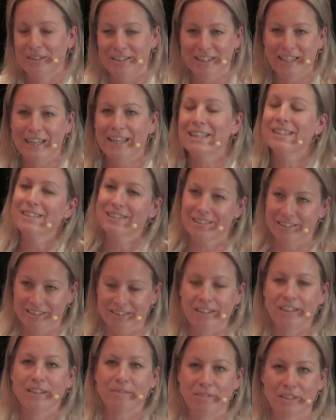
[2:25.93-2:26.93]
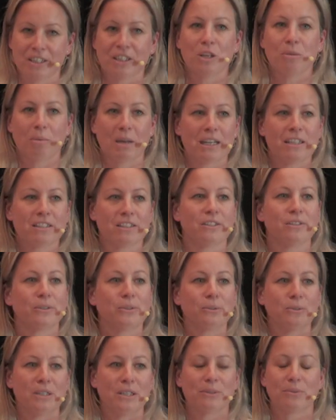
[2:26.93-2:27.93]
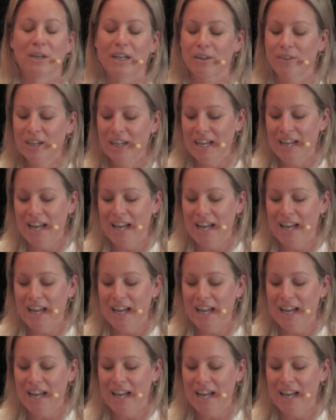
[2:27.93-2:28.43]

say it's time to go back to school as well.